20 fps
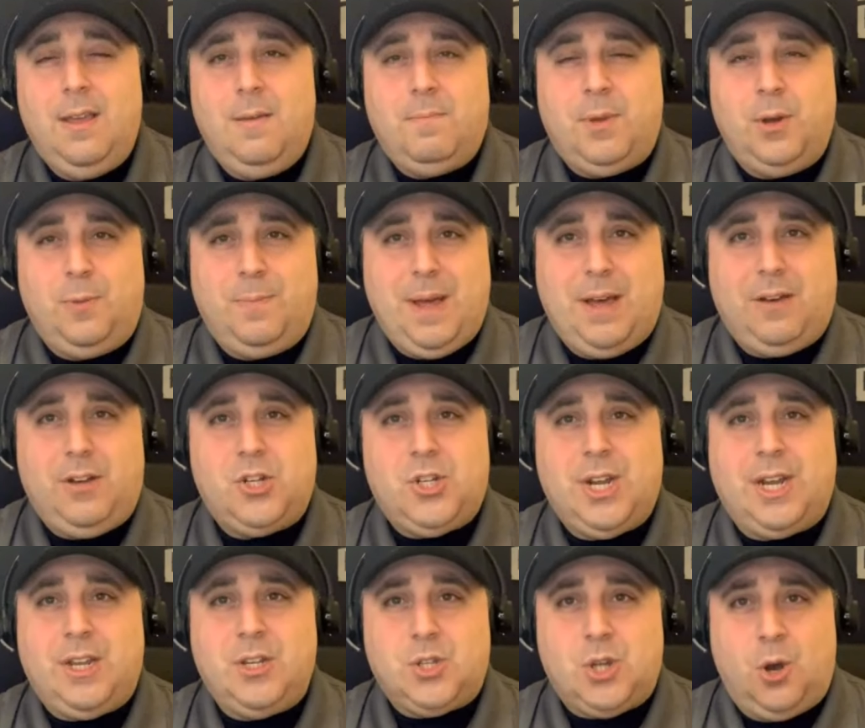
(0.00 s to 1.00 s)
Bill
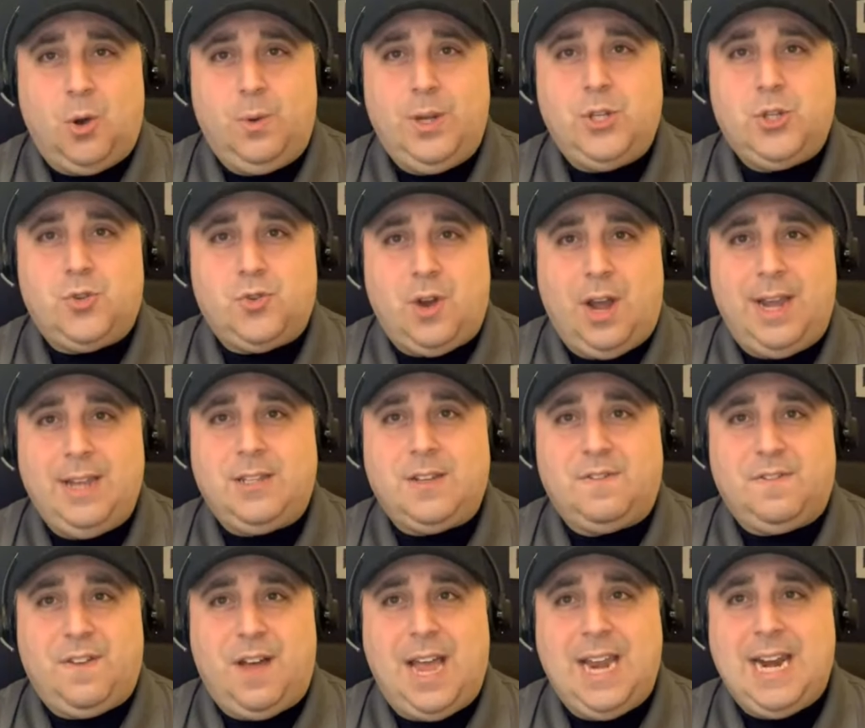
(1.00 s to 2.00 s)
Belichick is always trying to
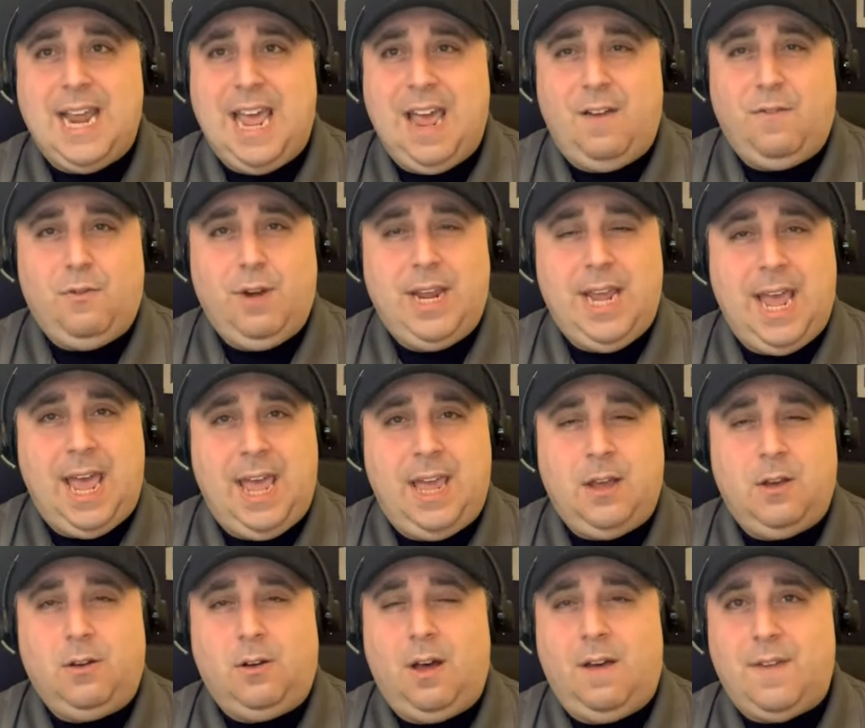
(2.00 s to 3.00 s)
find every
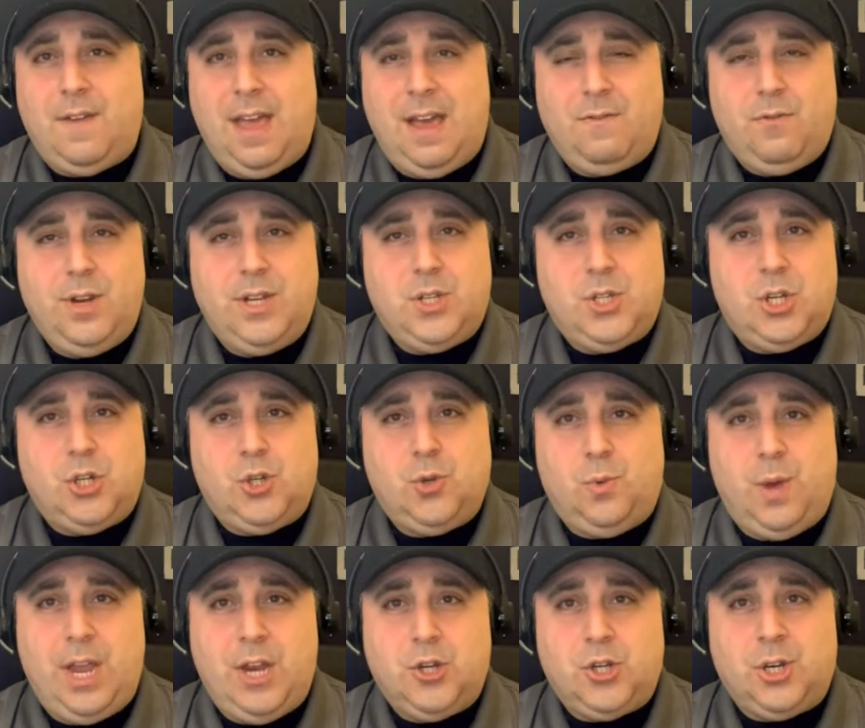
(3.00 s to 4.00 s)
angle of every
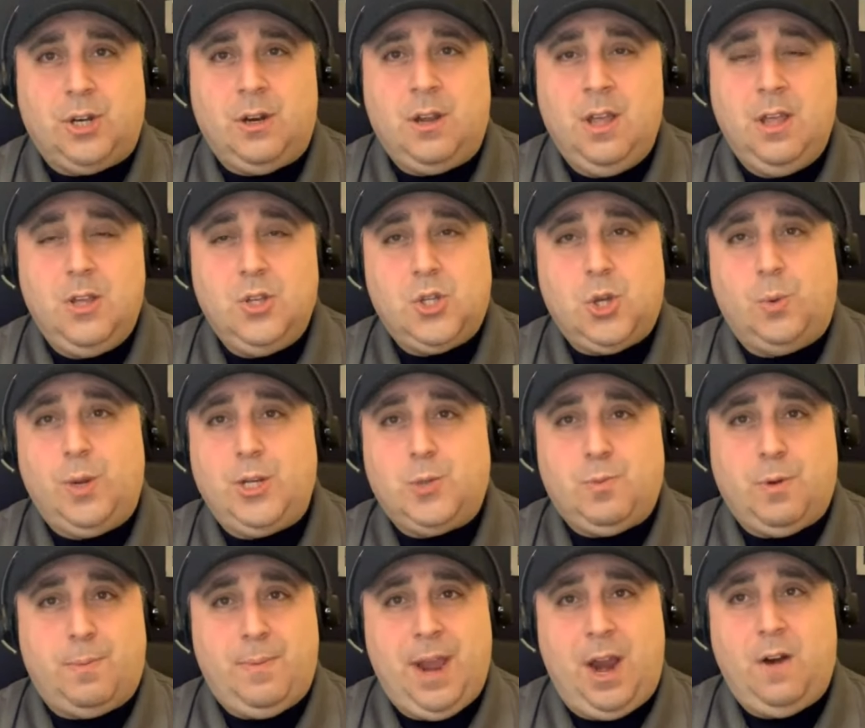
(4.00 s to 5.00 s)
situation so he's
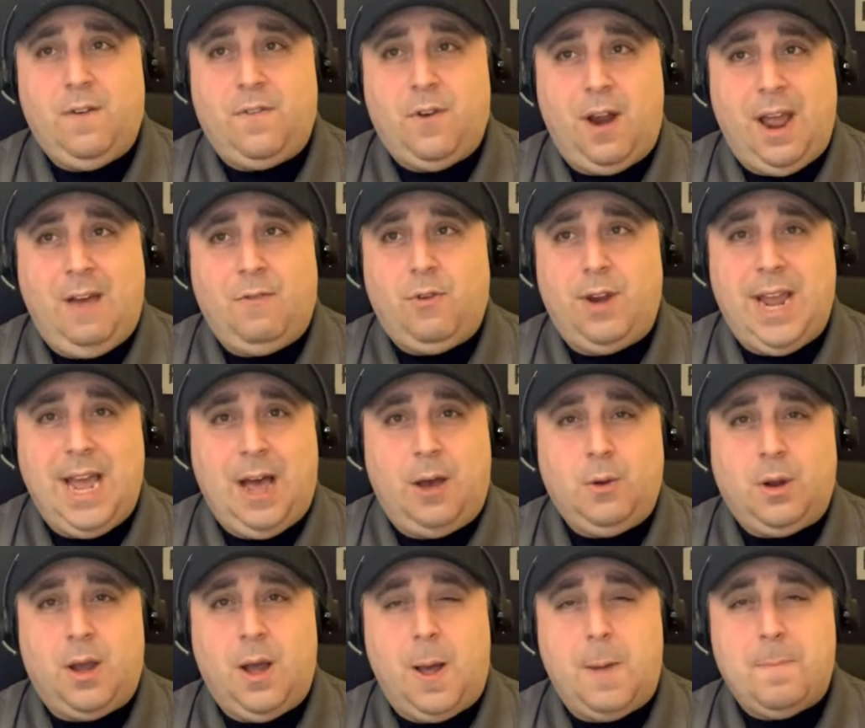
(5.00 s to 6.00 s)
prepared for every
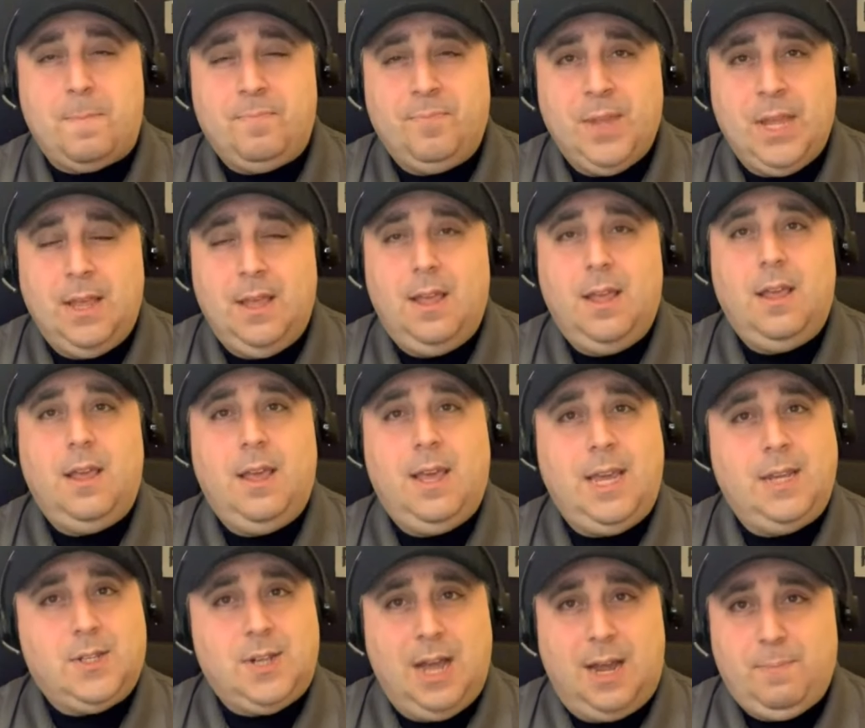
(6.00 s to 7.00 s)
outcome.
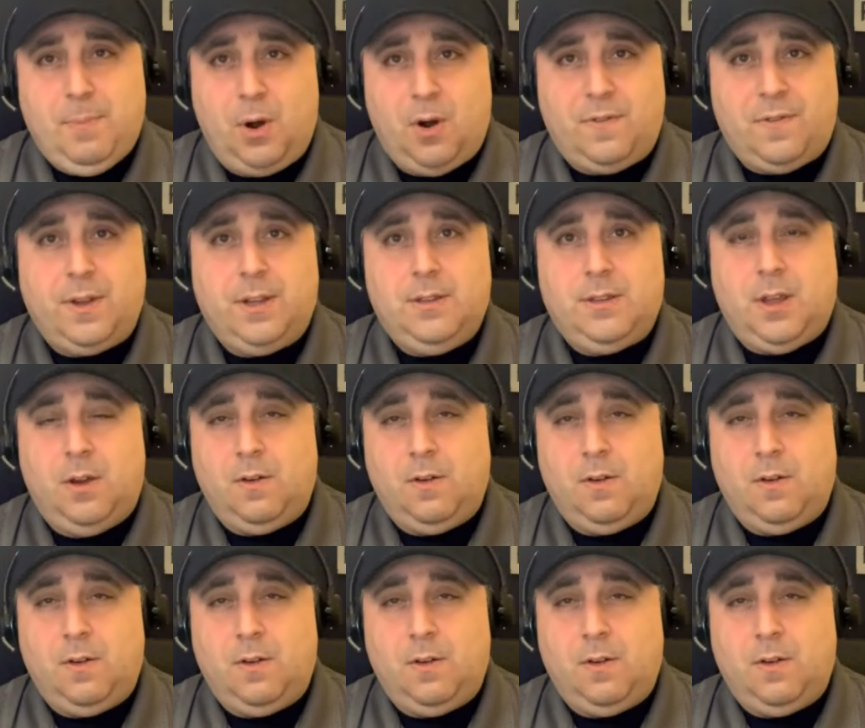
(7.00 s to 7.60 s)
He's not perfect.